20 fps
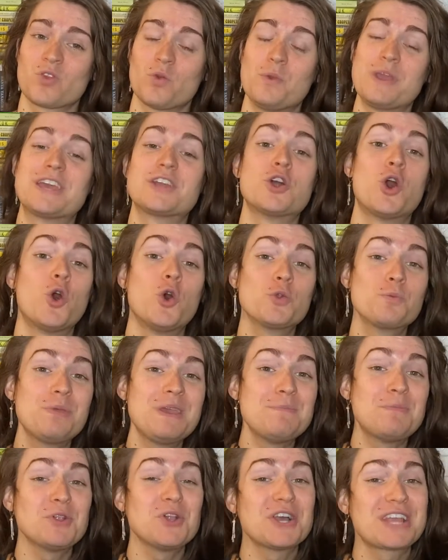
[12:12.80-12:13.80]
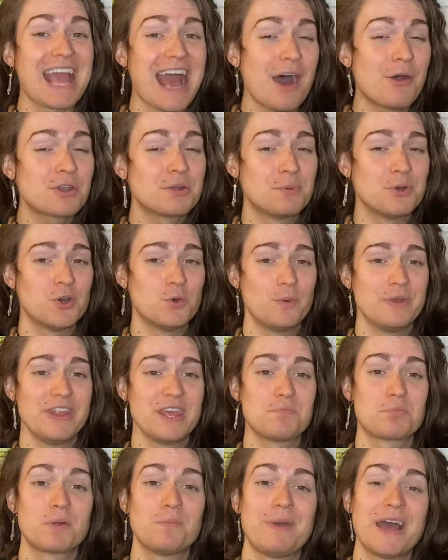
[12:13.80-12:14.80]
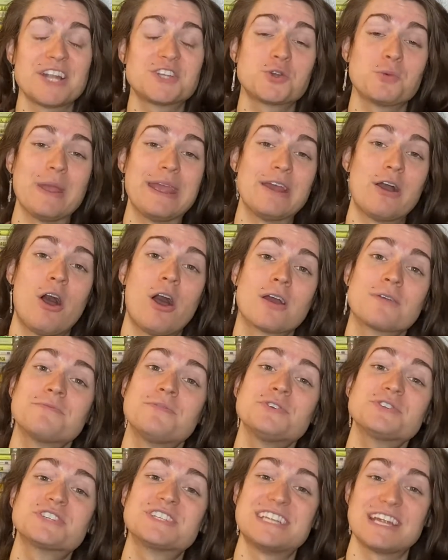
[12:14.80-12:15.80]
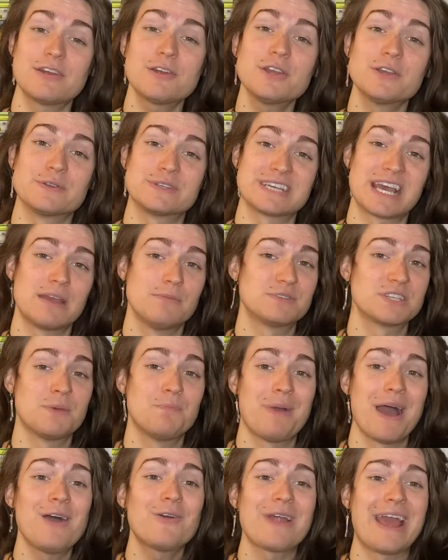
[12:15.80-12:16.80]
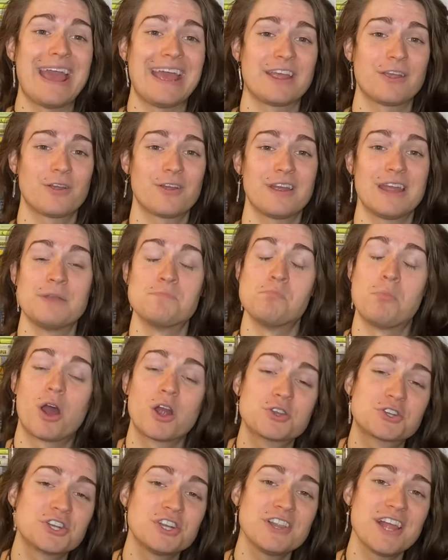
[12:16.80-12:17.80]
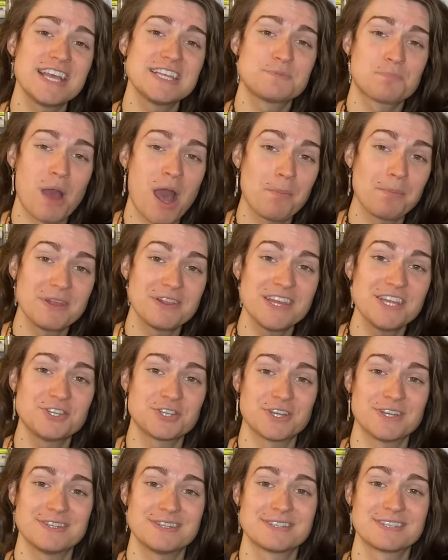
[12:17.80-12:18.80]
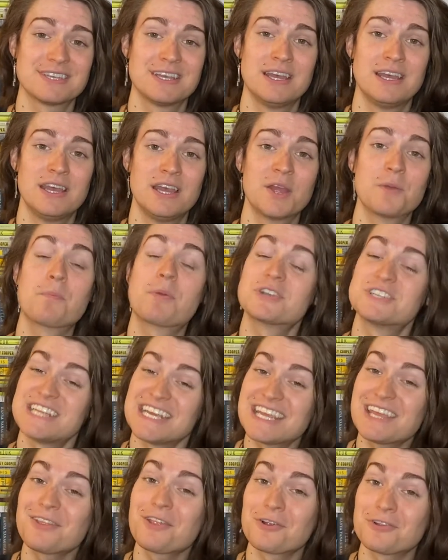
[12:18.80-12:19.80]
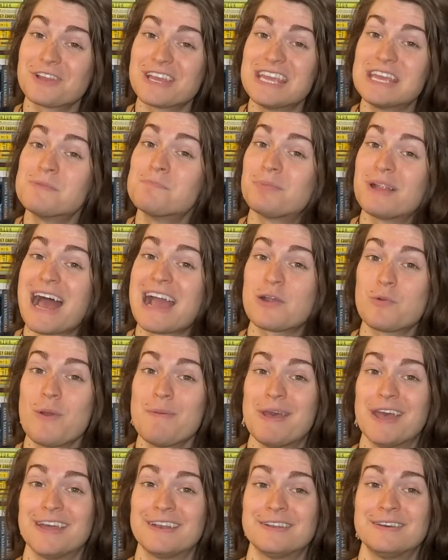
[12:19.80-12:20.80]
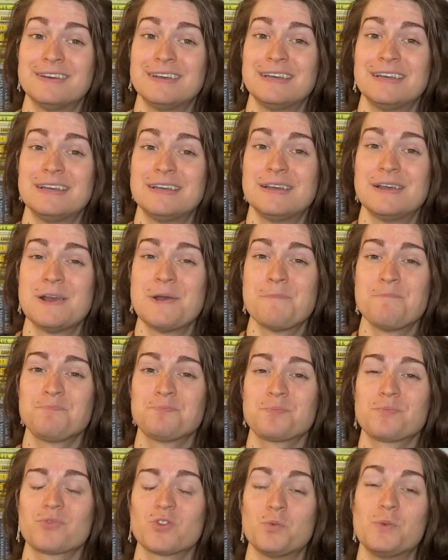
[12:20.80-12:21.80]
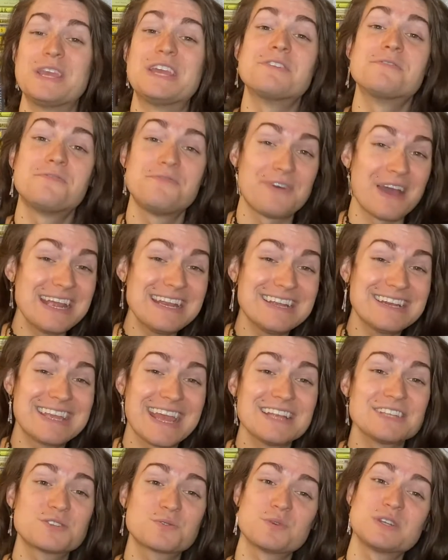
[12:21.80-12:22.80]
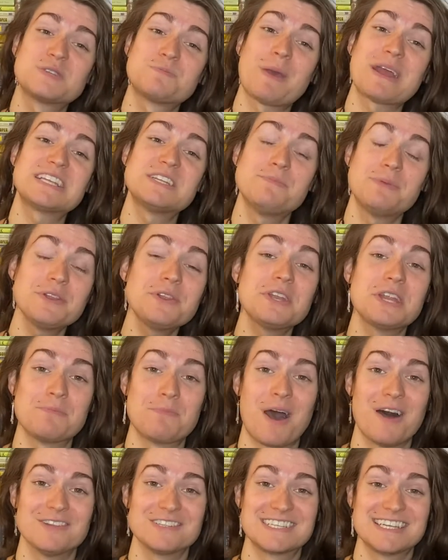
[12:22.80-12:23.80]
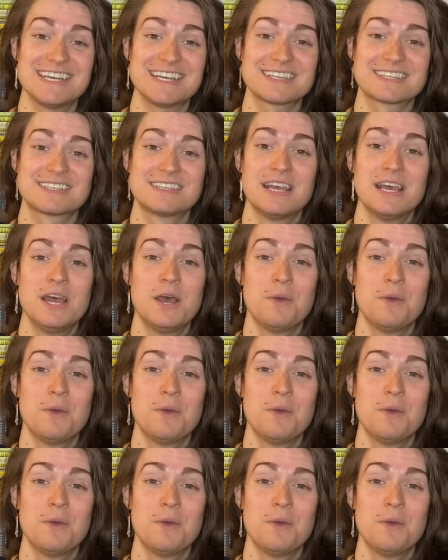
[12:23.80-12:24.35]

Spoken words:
We can hold people accountable when they perpetuate harmful stereotypes about anger in marginalized populations, particularly in Black women. We can fight against respectability politics